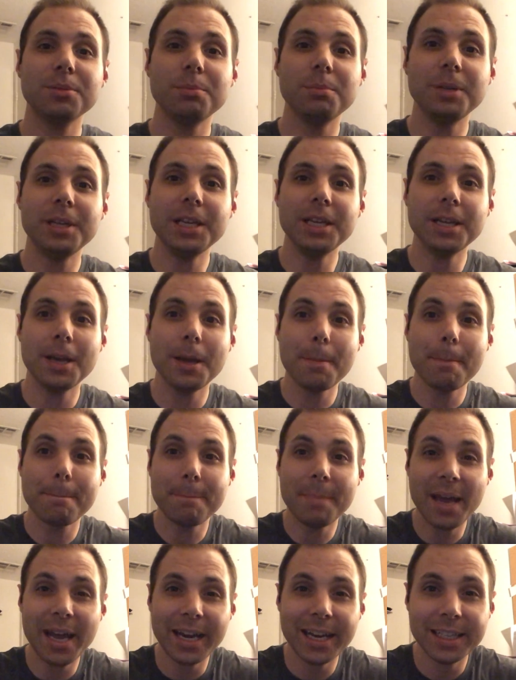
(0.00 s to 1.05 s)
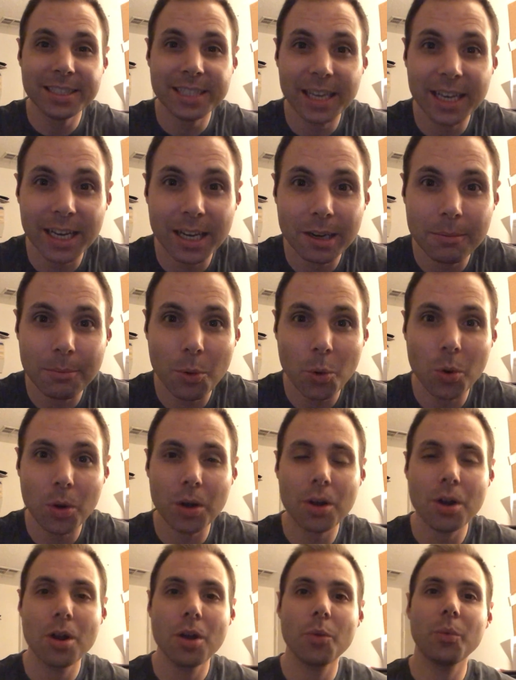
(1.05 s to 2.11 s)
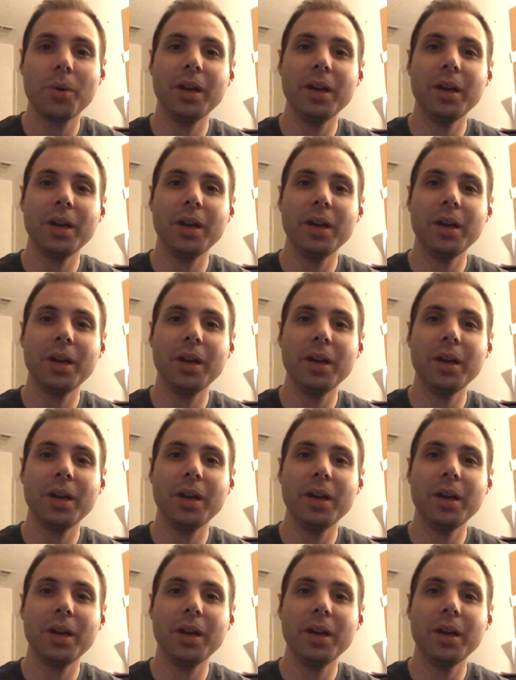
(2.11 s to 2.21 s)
to be meditating more.